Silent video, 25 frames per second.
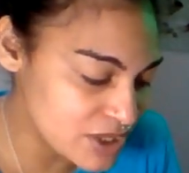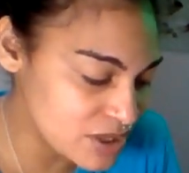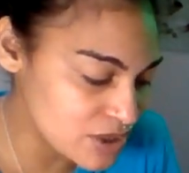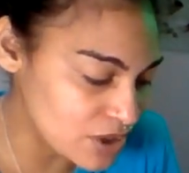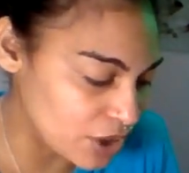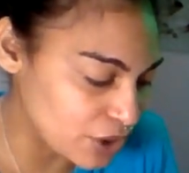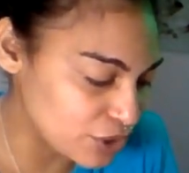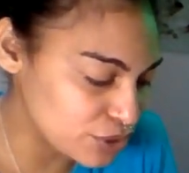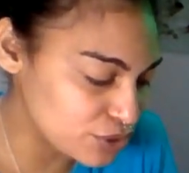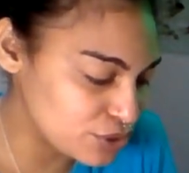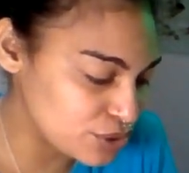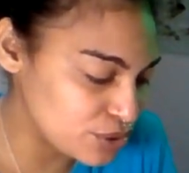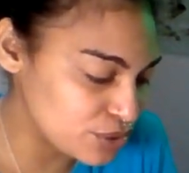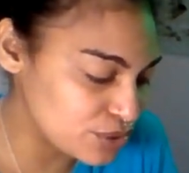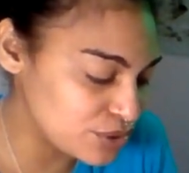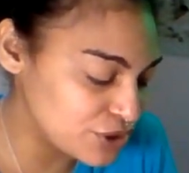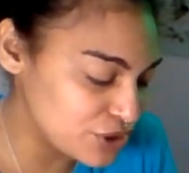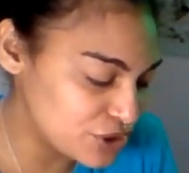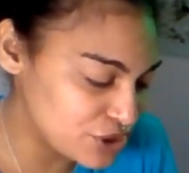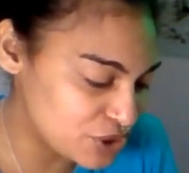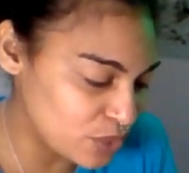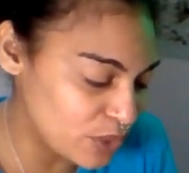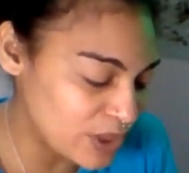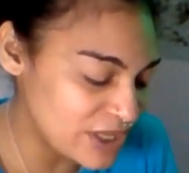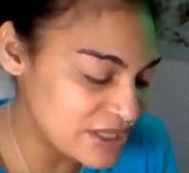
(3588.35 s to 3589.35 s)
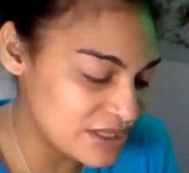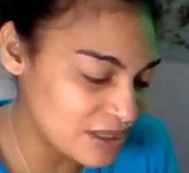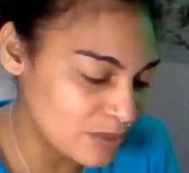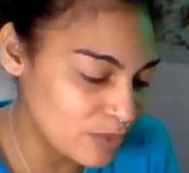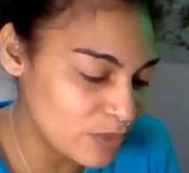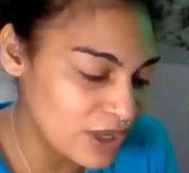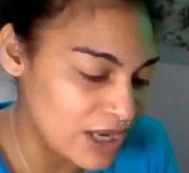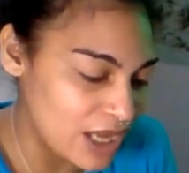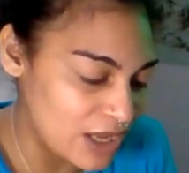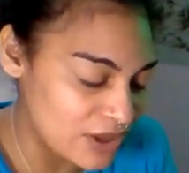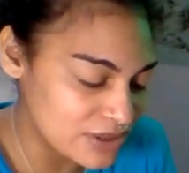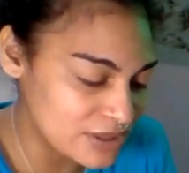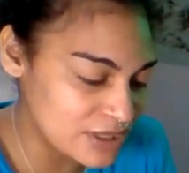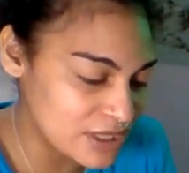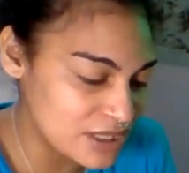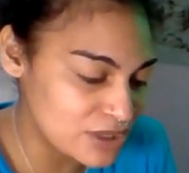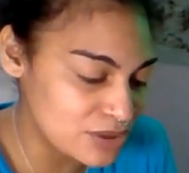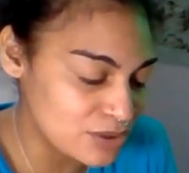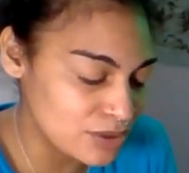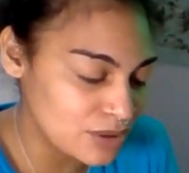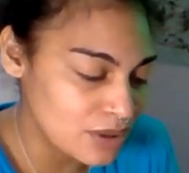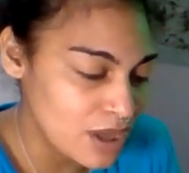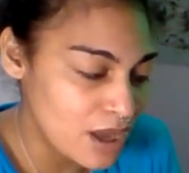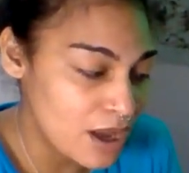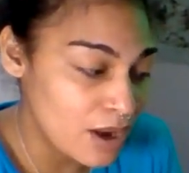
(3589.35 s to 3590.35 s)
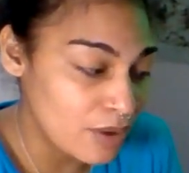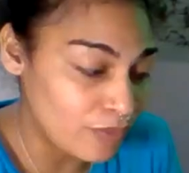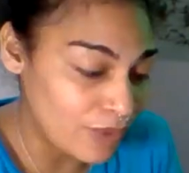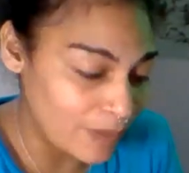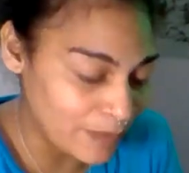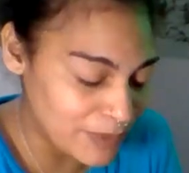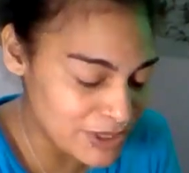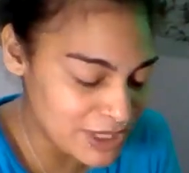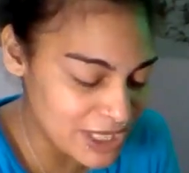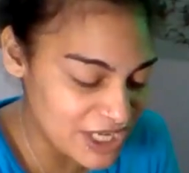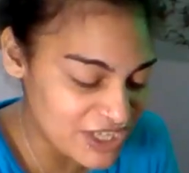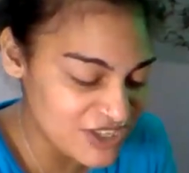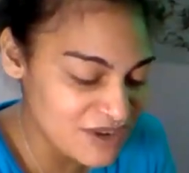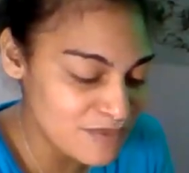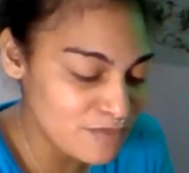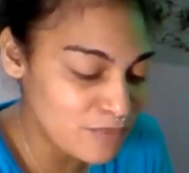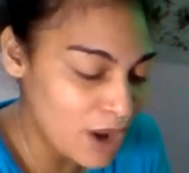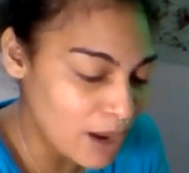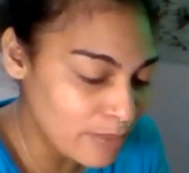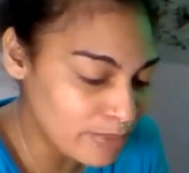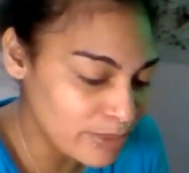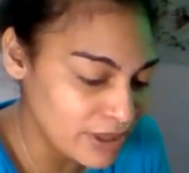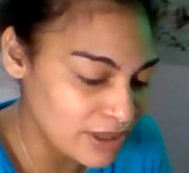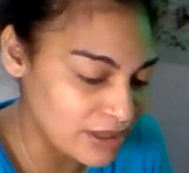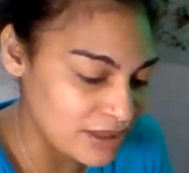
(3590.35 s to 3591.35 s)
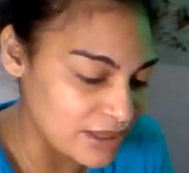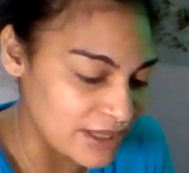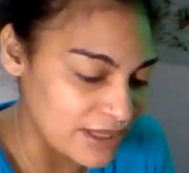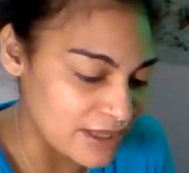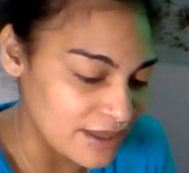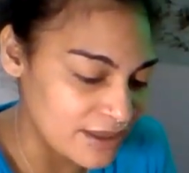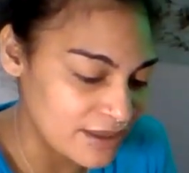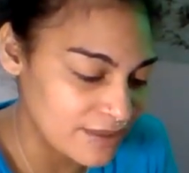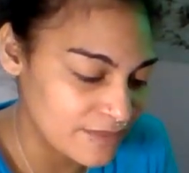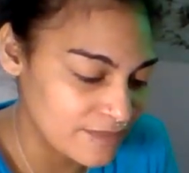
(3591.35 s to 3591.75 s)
are to destroy someone else's reputation publicly.